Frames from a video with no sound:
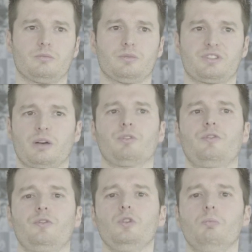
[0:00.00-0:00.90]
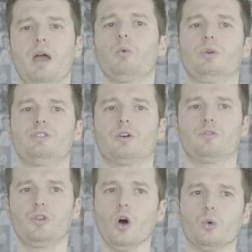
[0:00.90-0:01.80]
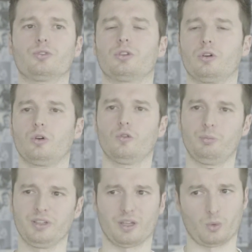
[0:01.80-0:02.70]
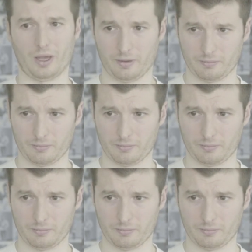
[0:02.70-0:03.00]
some of the few memories of those who've been that way.